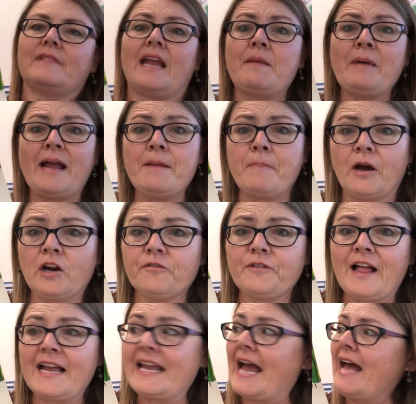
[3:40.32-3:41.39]
Am I a
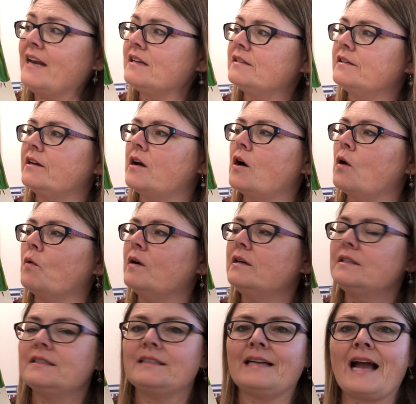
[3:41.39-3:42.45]
butterfly yet? No.
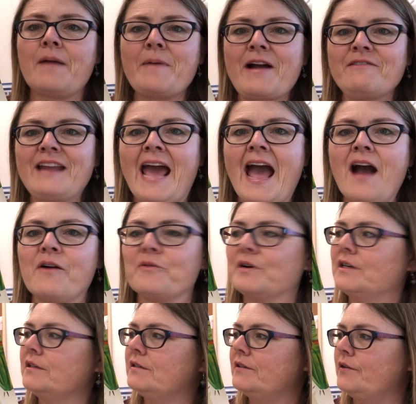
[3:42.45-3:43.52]
How about now?
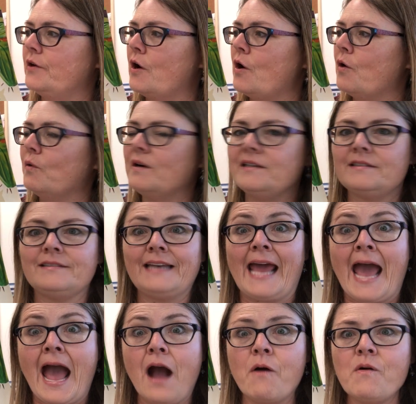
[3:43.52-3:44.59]
No.
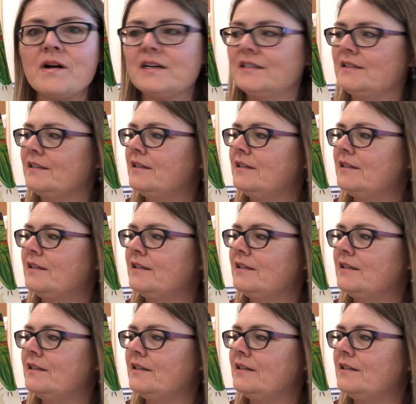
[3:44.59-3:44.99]
Now?